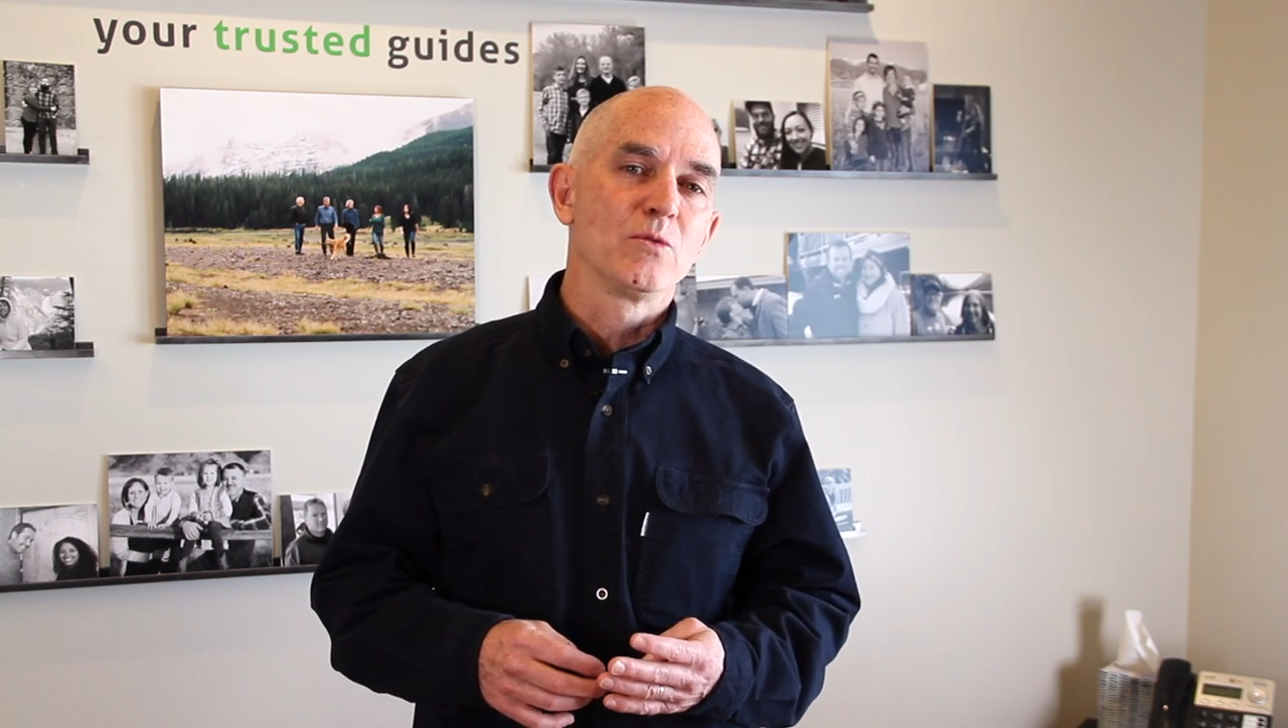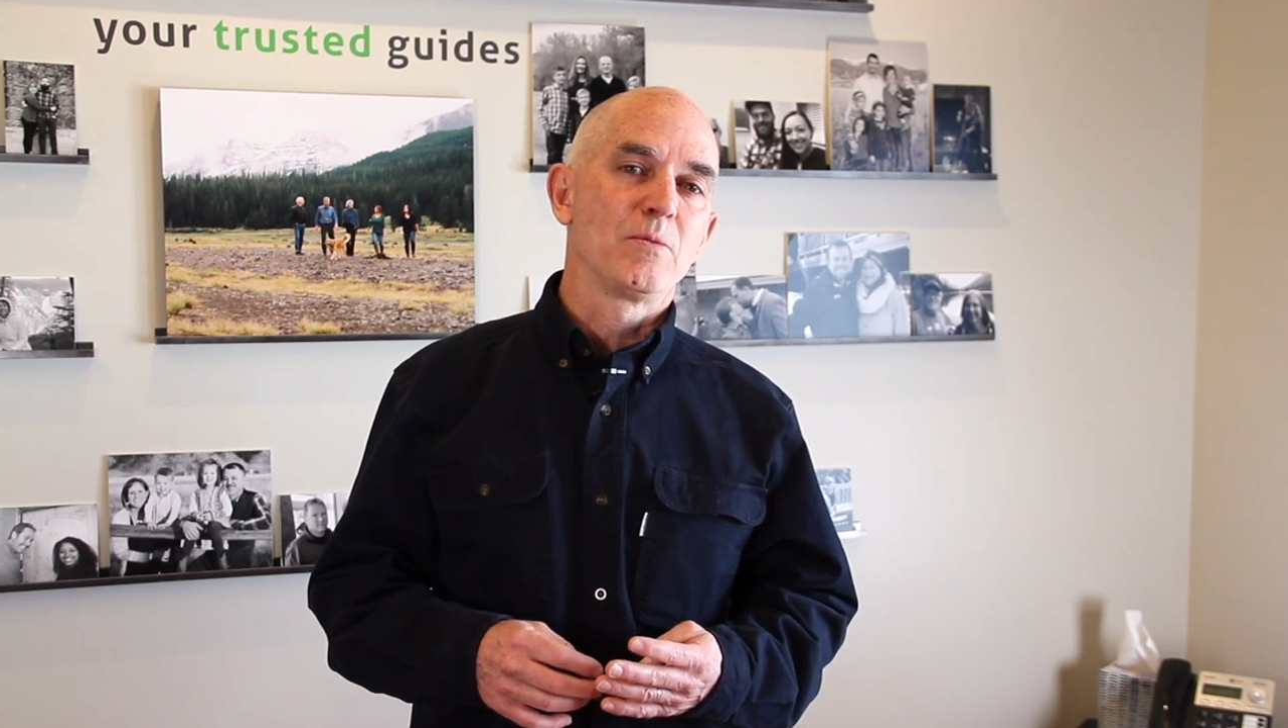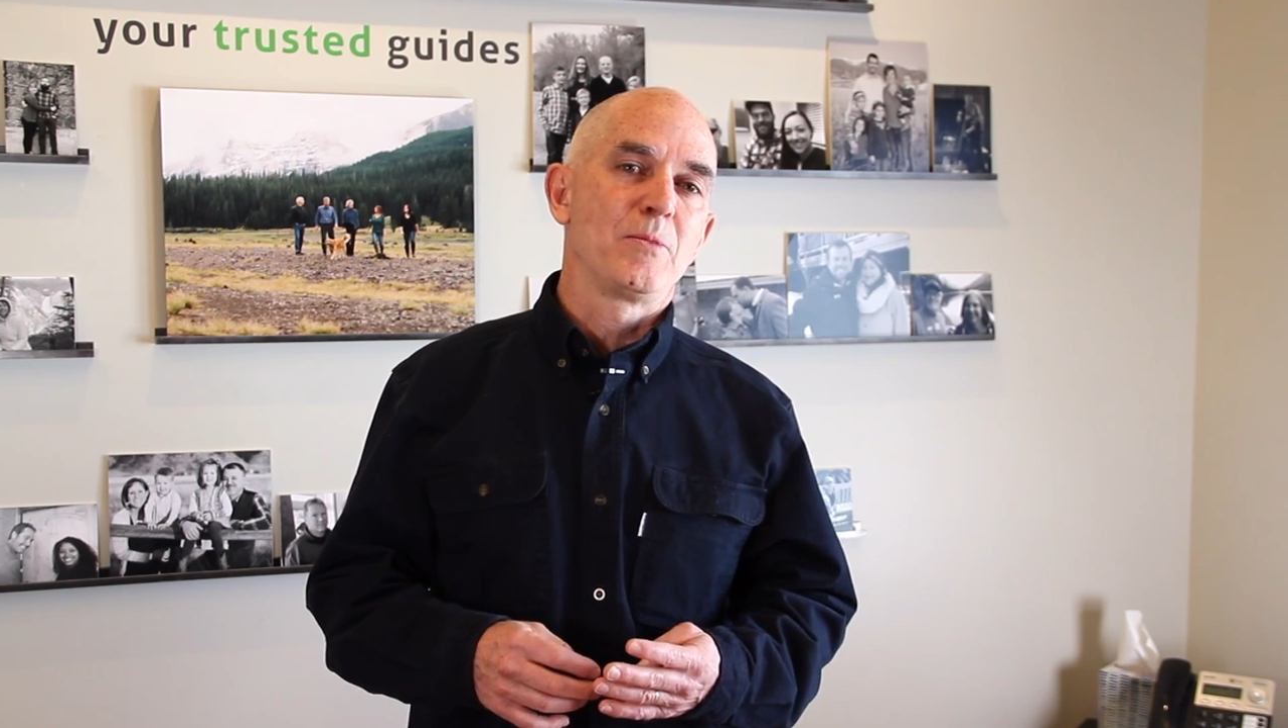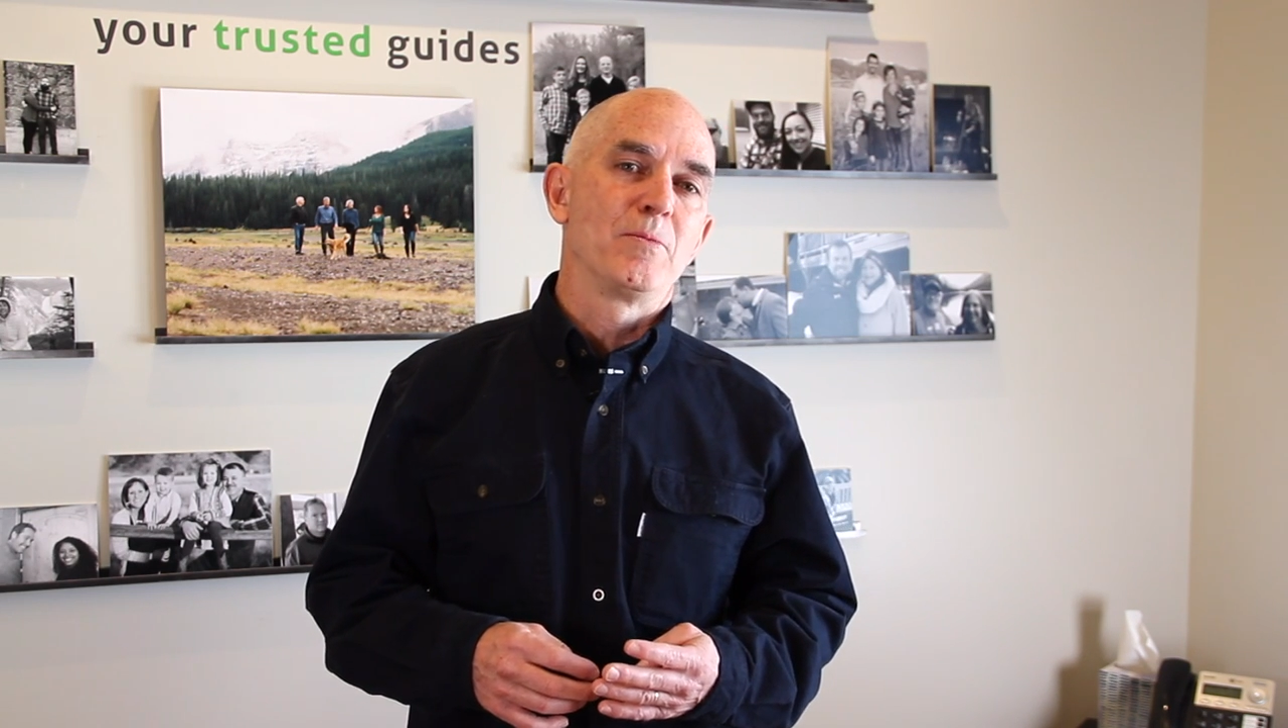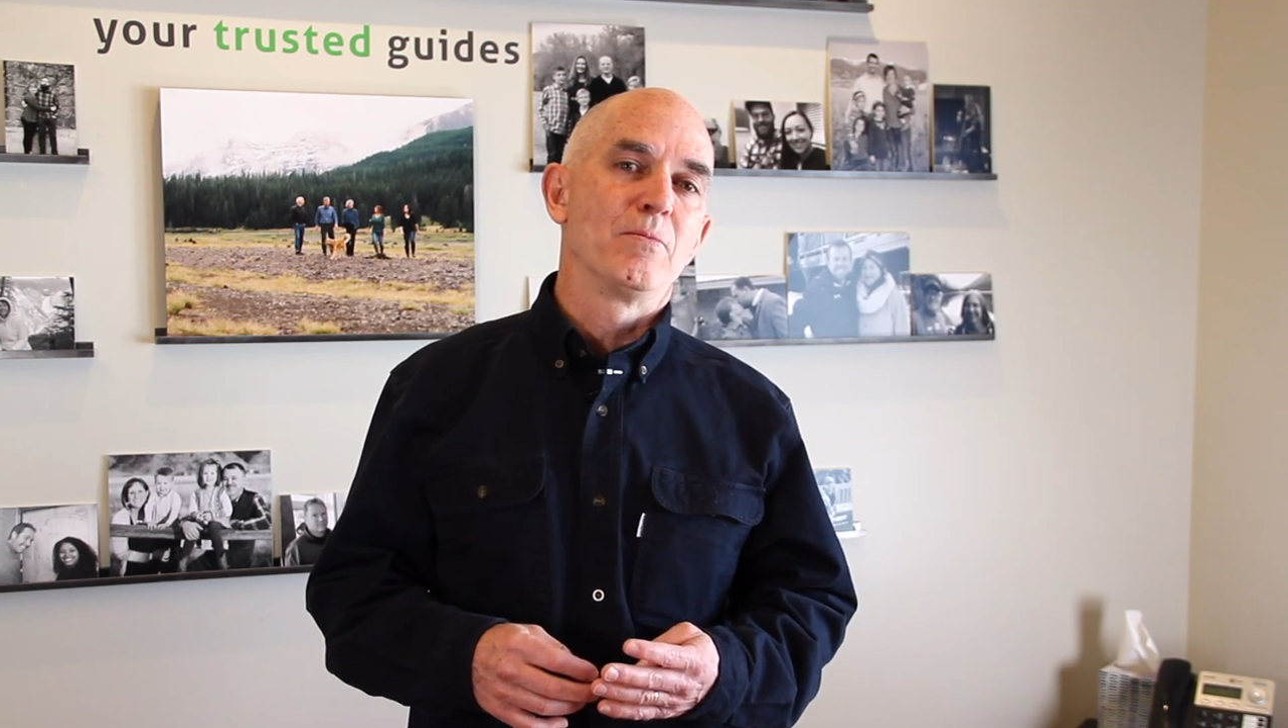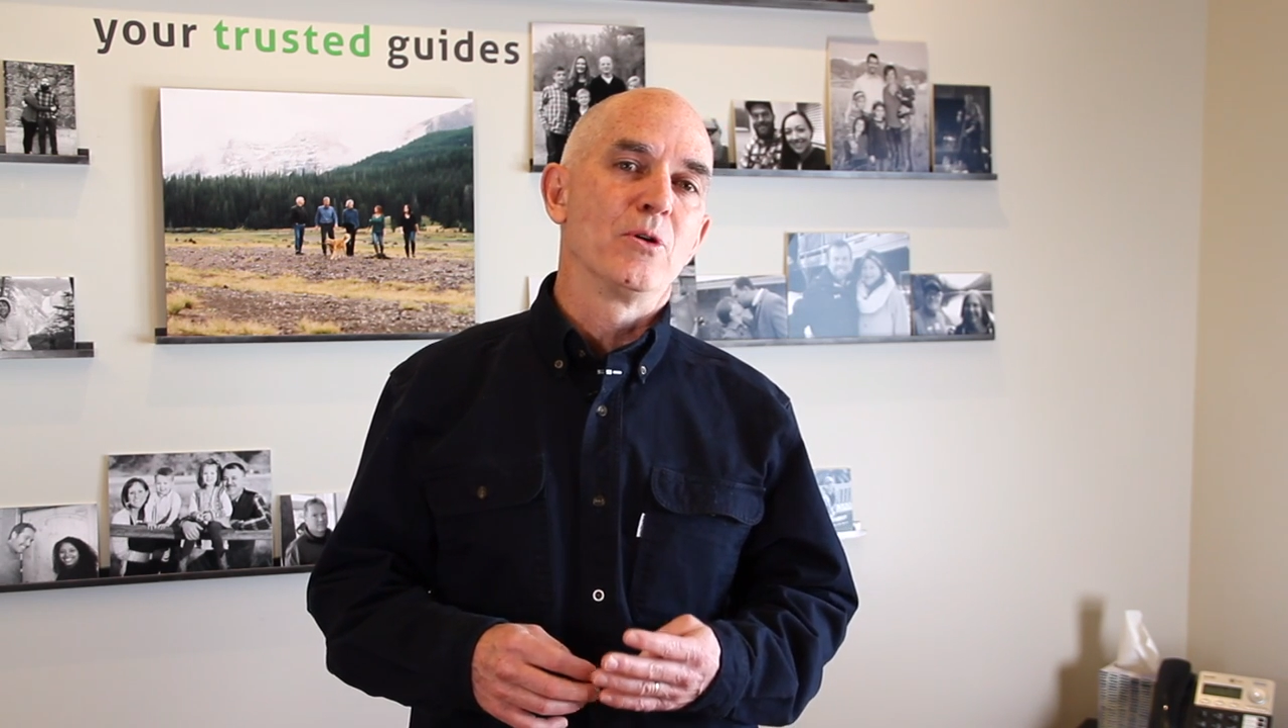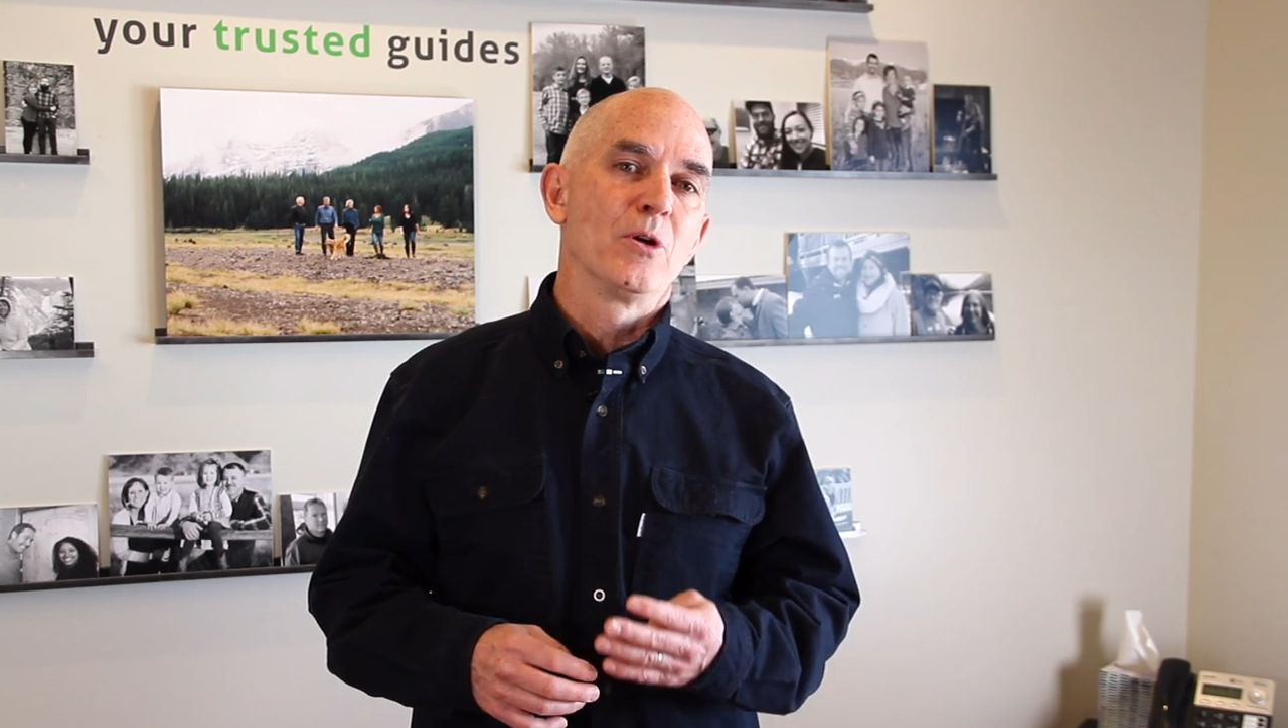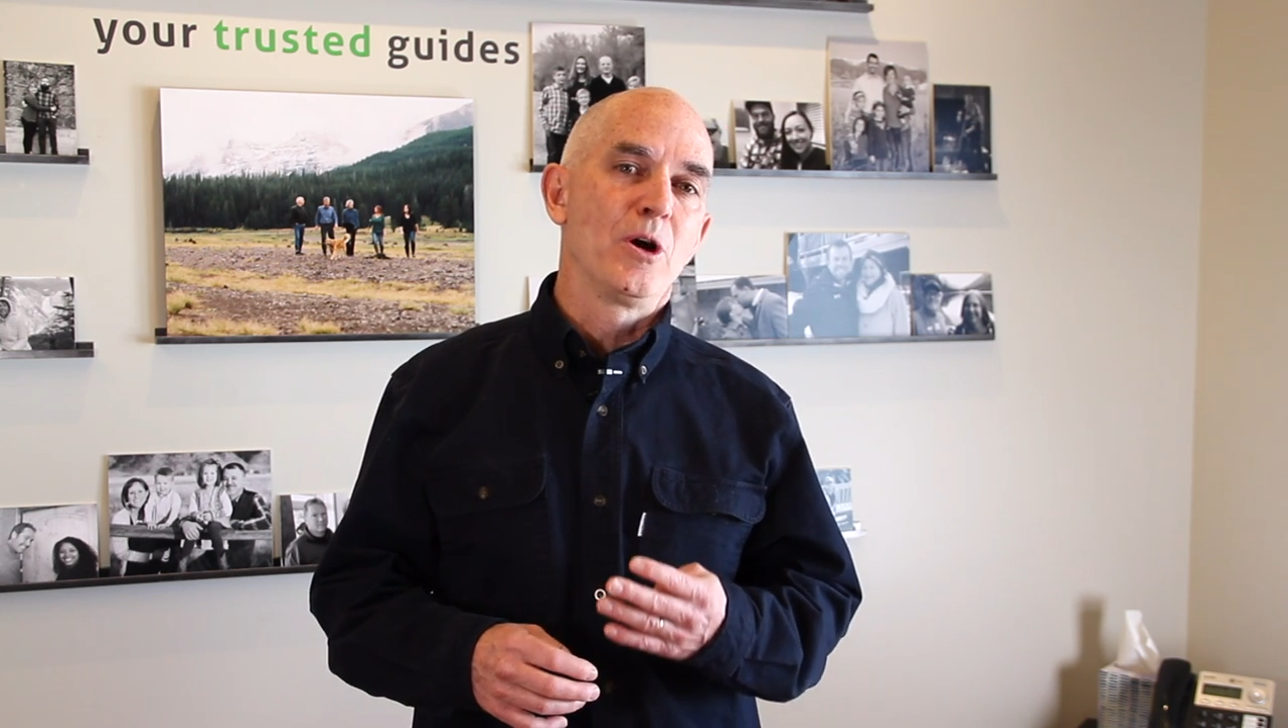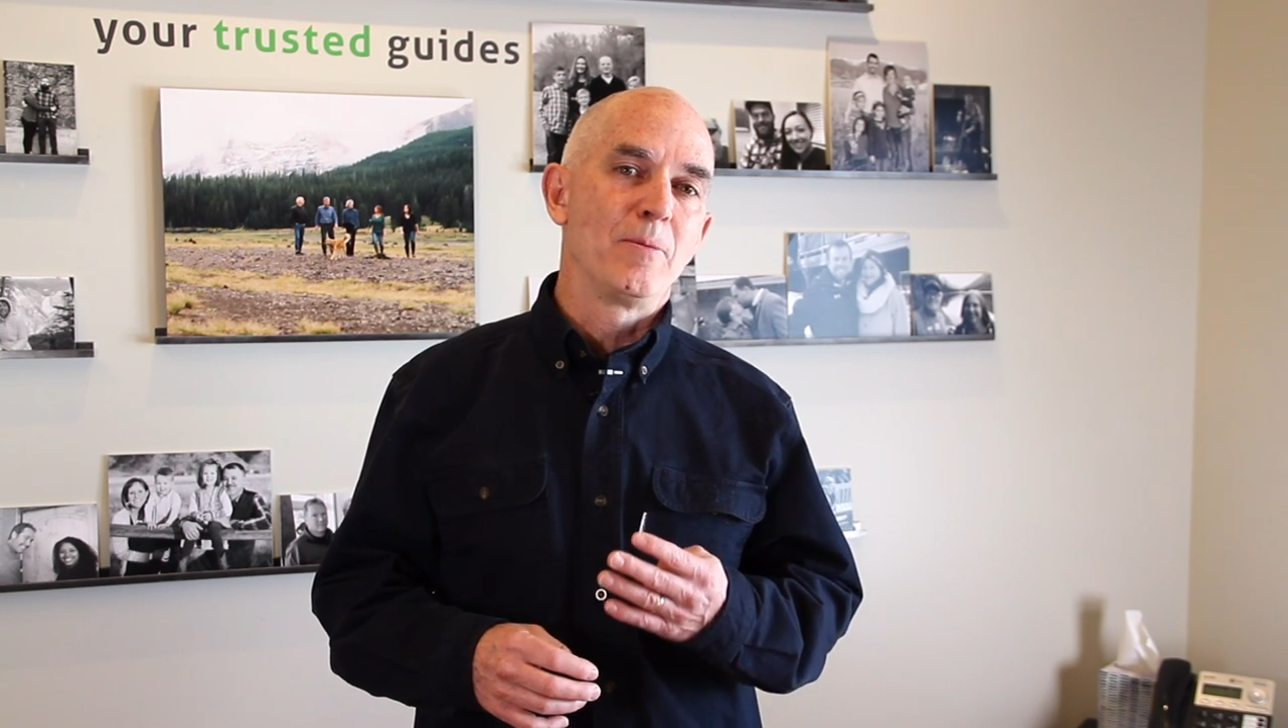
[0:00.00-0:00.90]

remember